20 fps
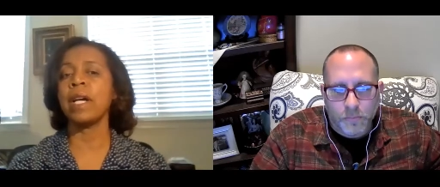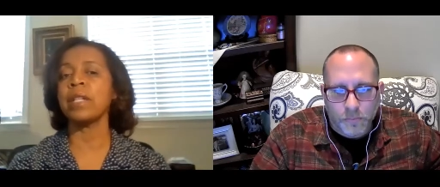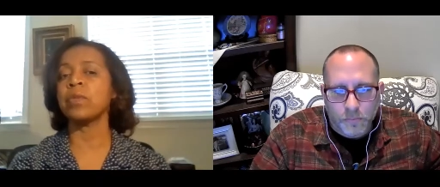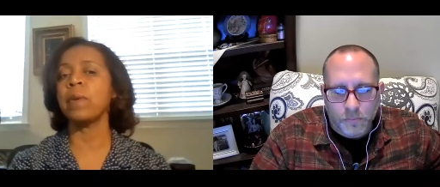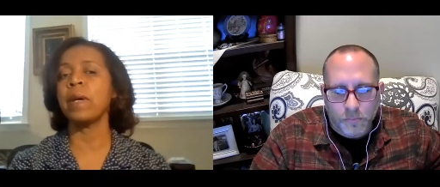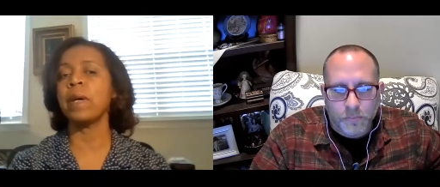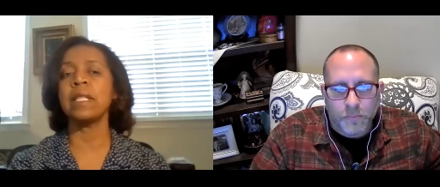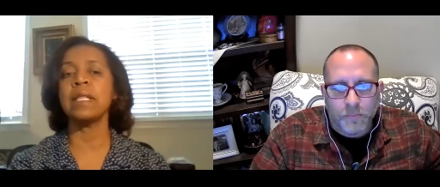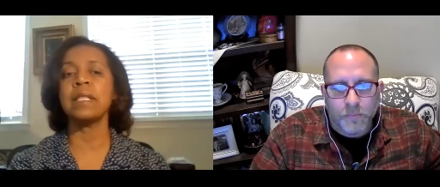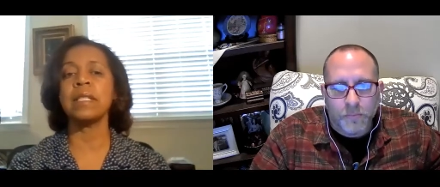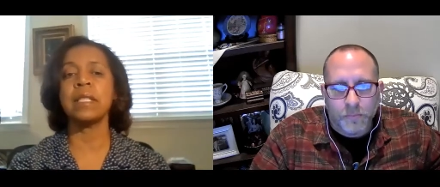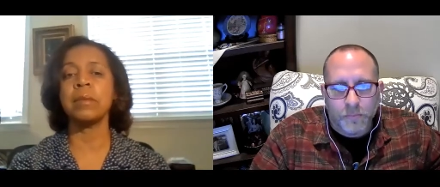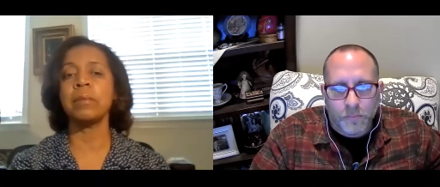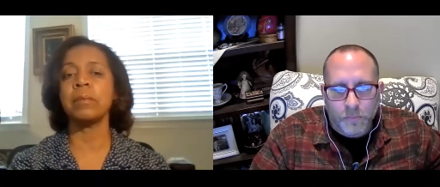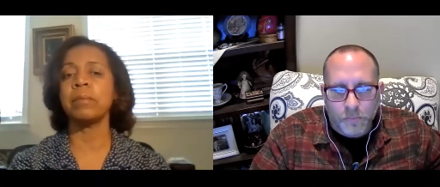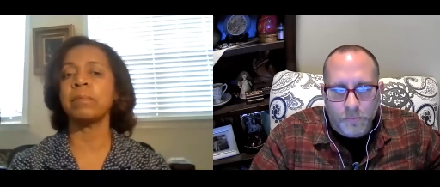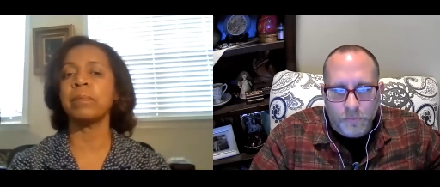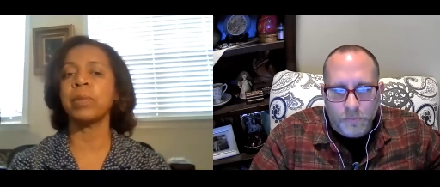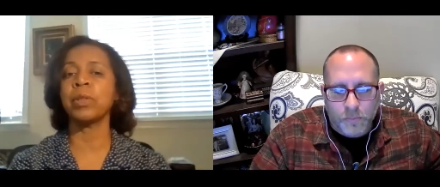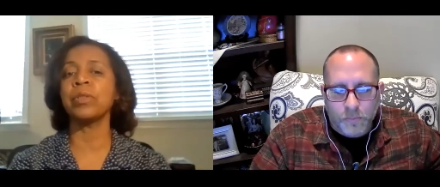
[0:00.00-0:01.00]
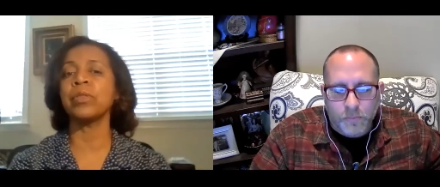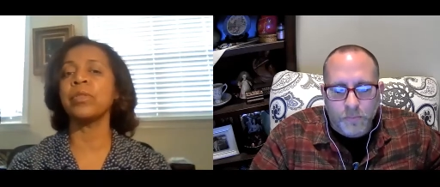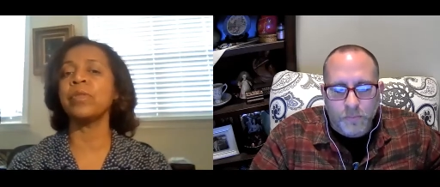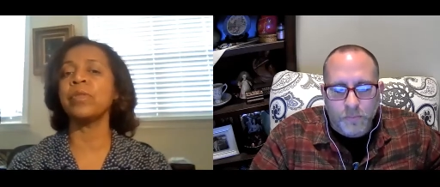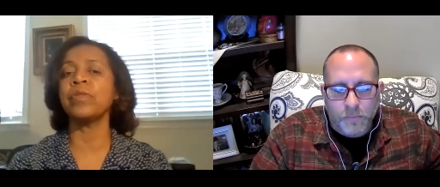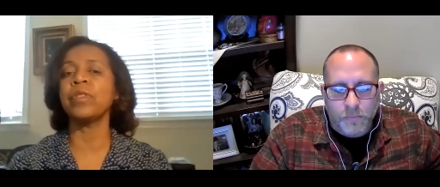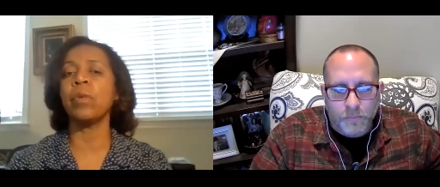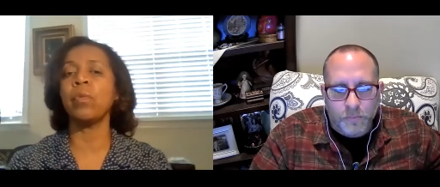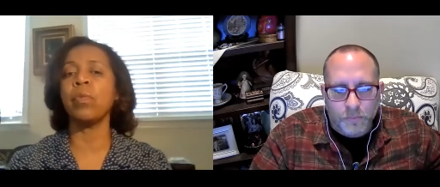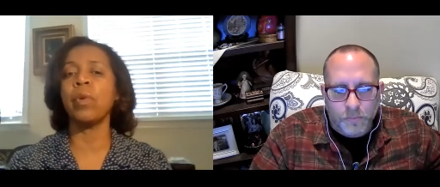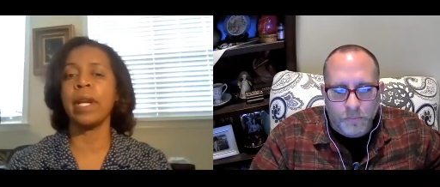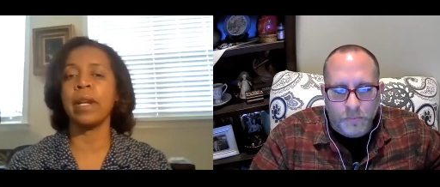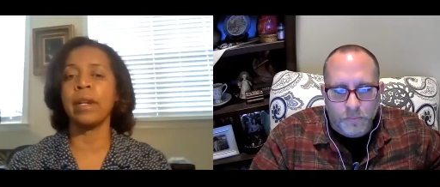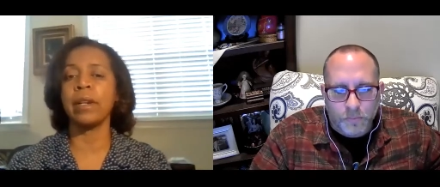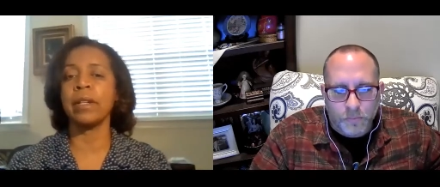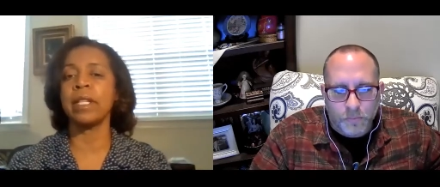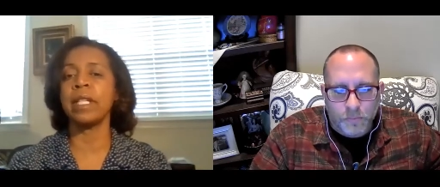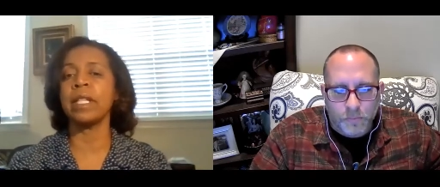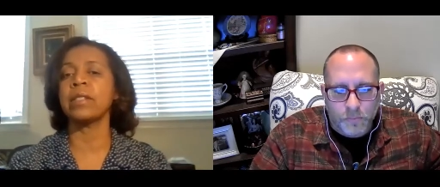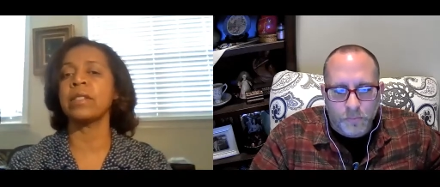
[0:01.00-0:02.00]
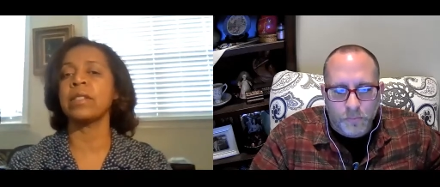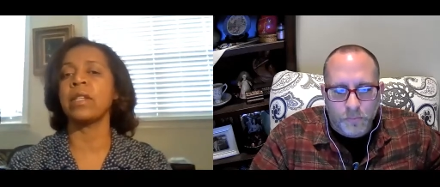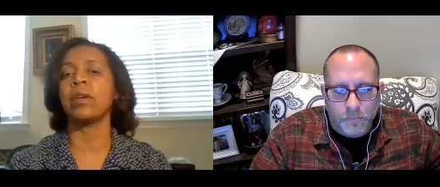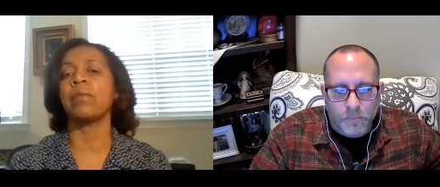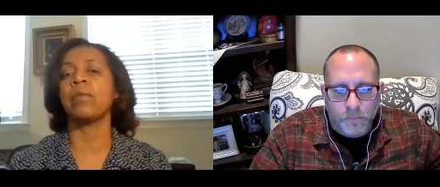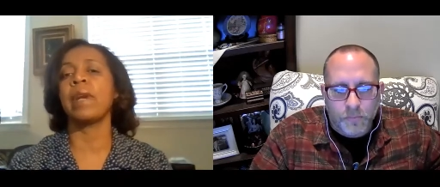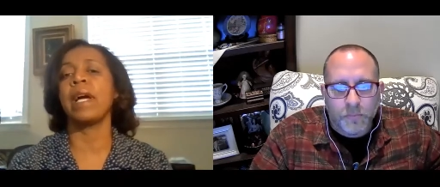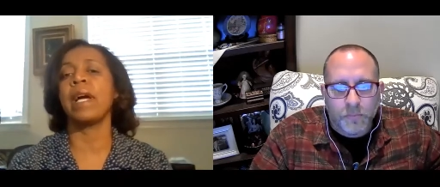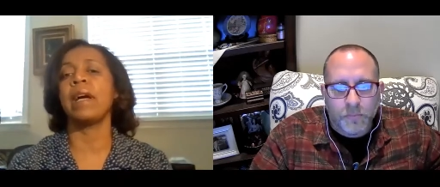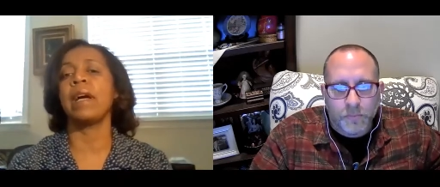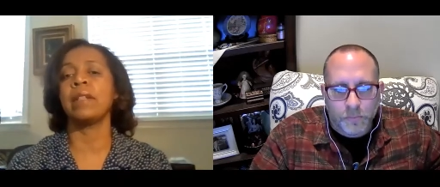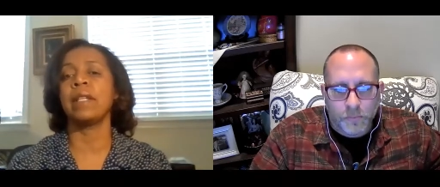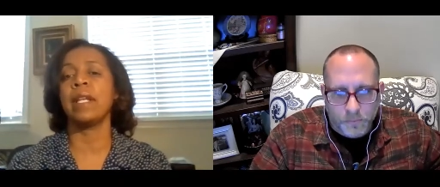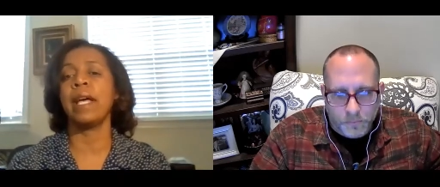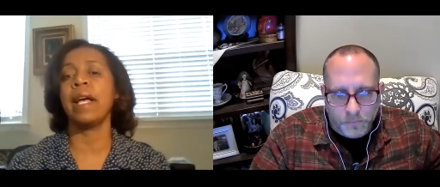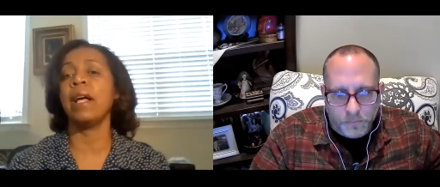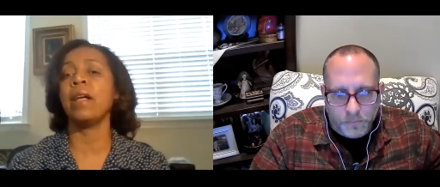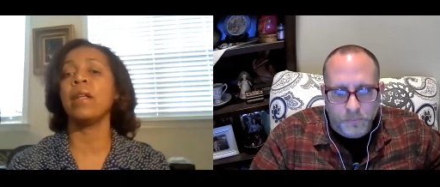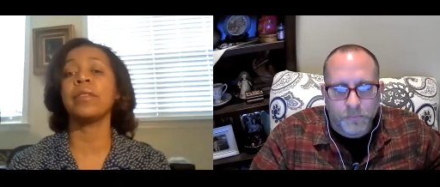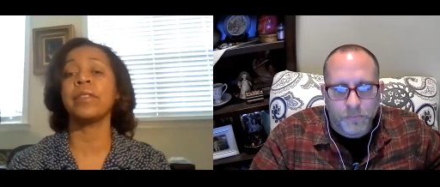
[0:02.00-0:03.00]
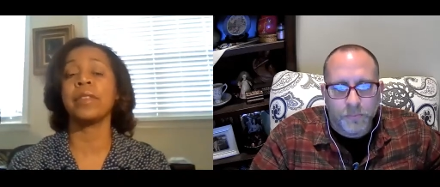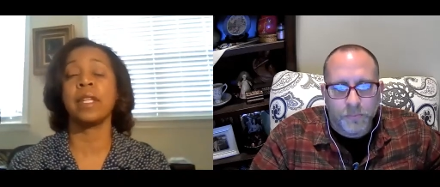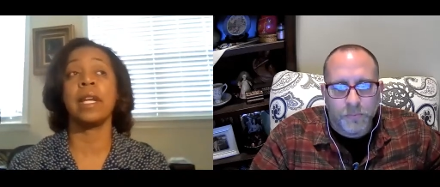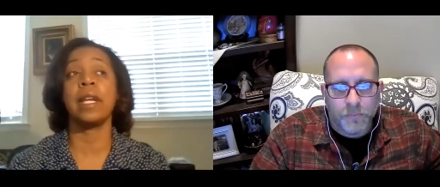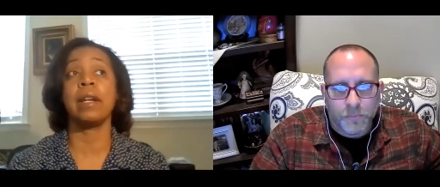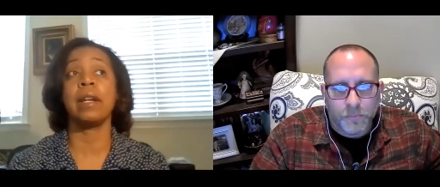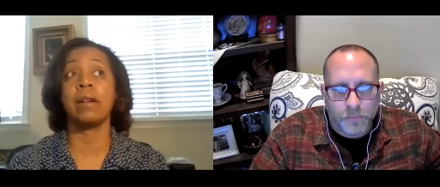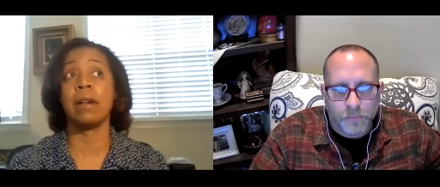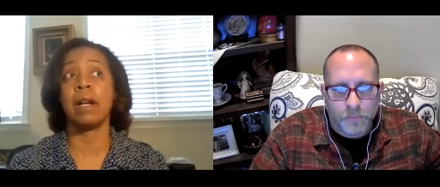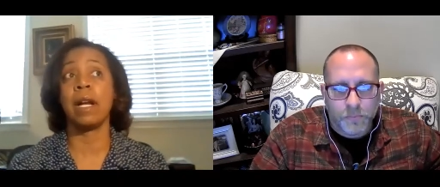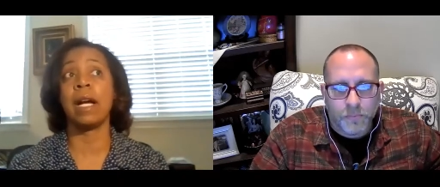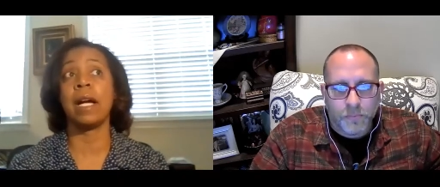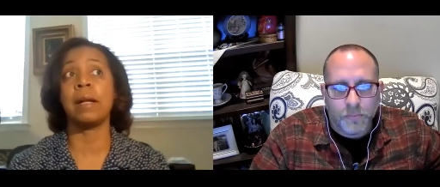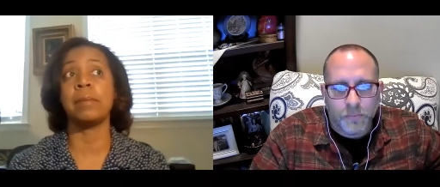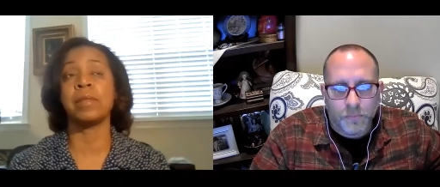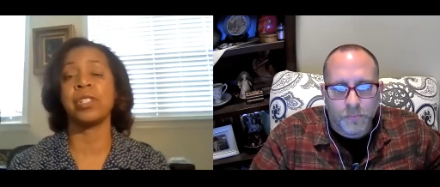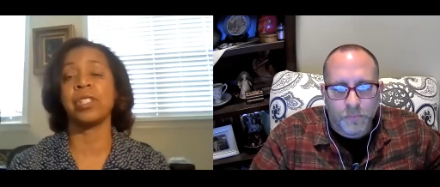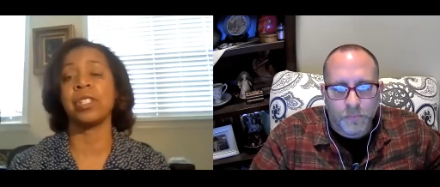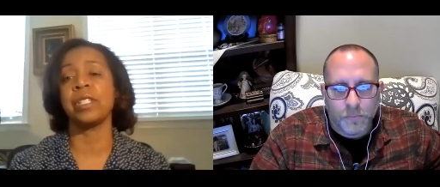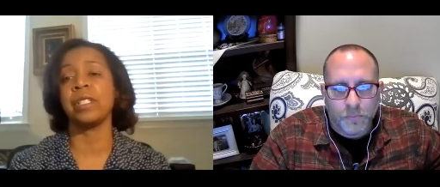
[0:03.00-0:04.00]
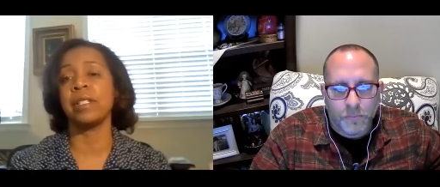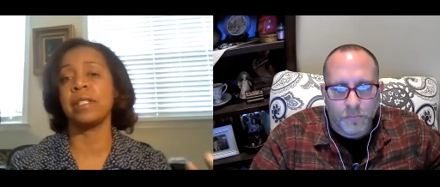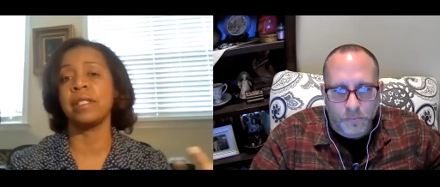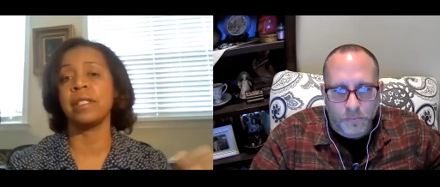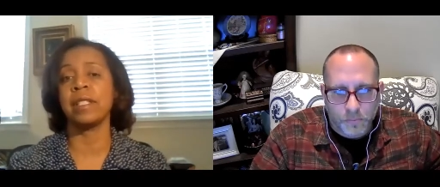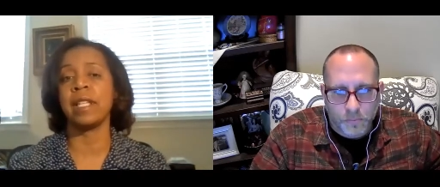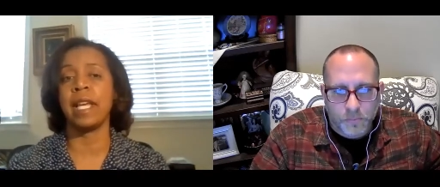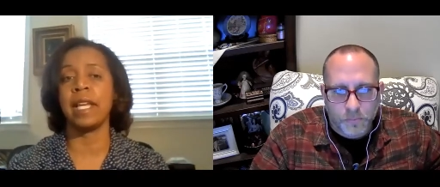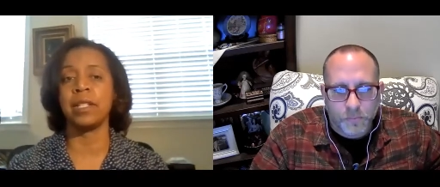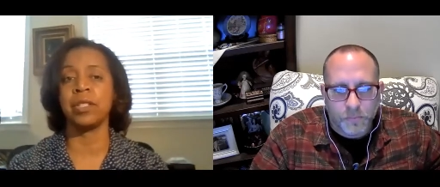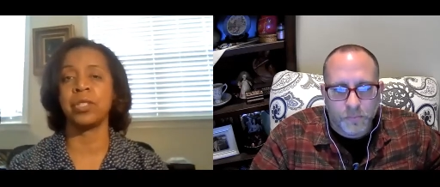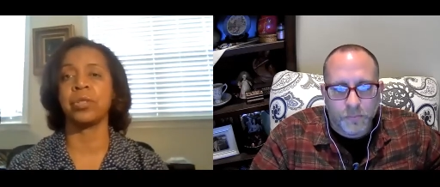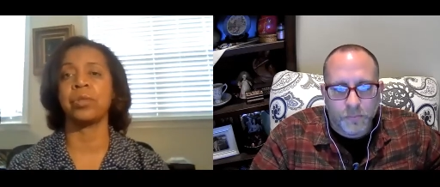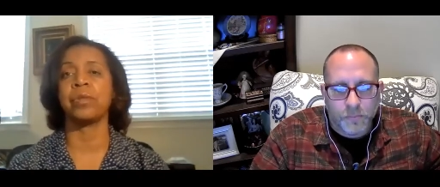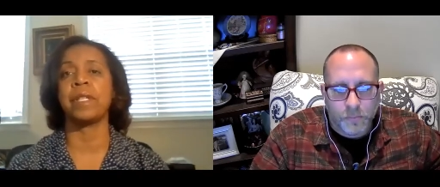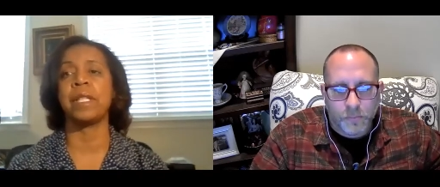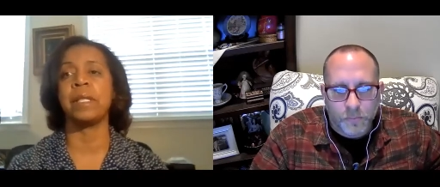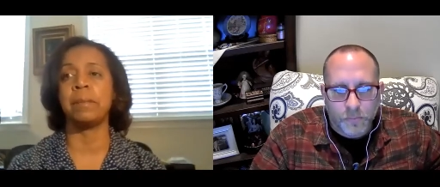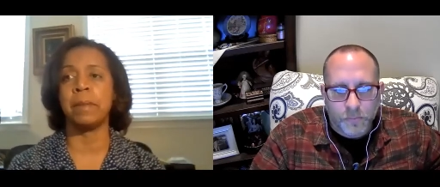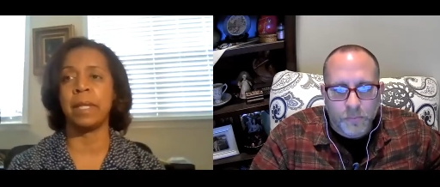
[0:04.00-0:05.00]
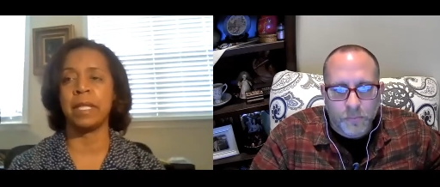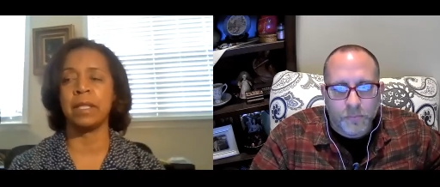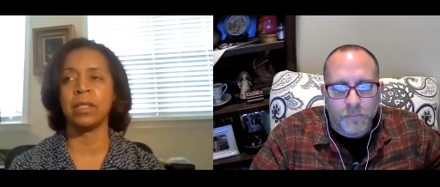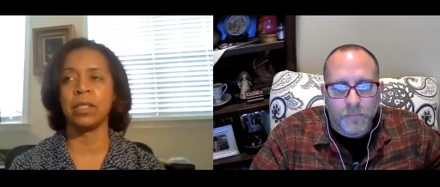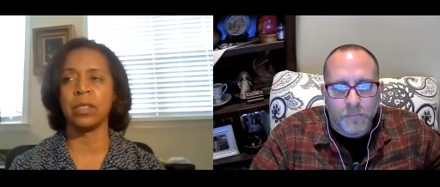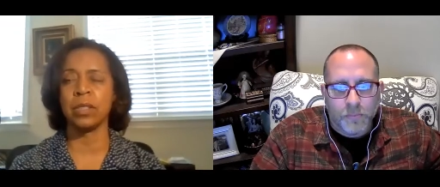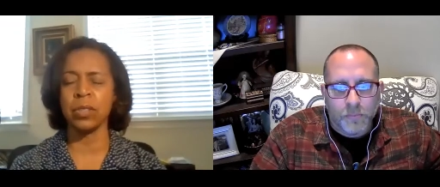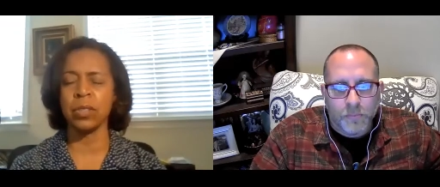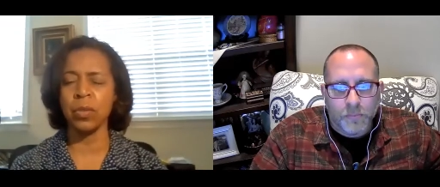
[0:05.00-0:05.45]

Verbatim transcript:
Speaker 1: as well as improved awareness around healthcare options and treatments.